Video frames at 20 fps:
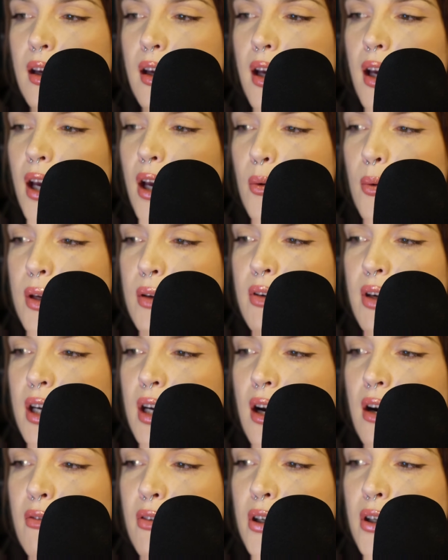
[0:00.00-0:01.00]
How he
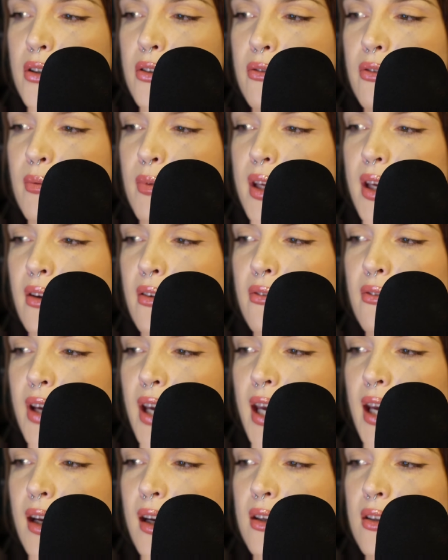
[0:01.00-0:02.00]
recovered from the
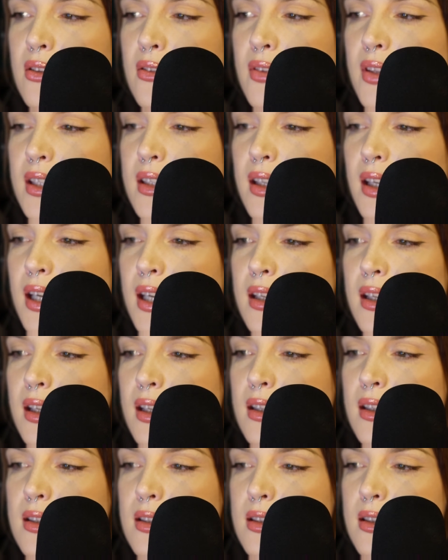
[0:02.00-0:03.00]
effect of the
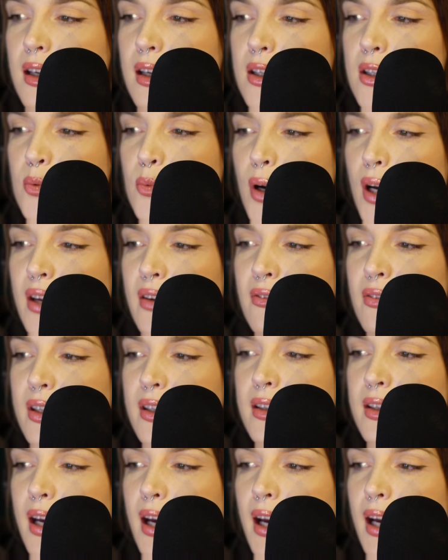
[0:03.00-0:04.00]
tidings that his wife
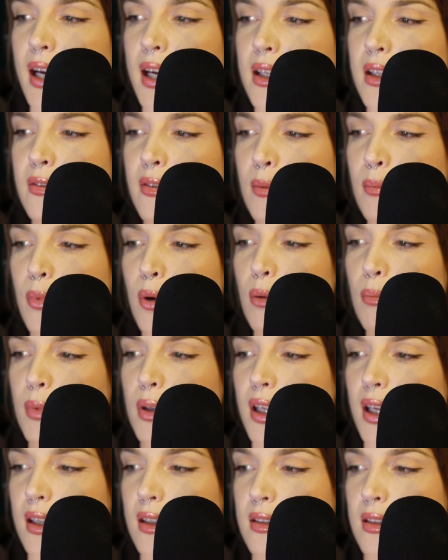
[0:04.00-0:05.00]
had died of
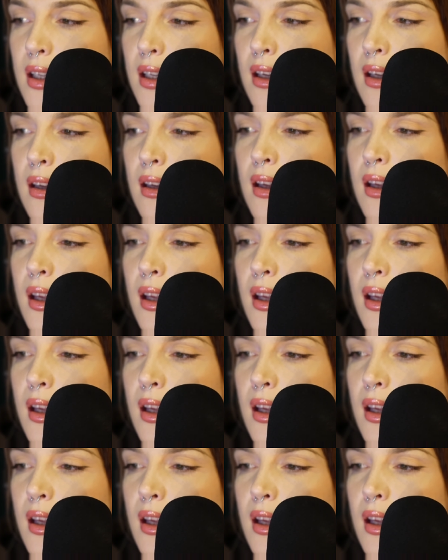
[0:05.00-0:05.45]
apoplexy.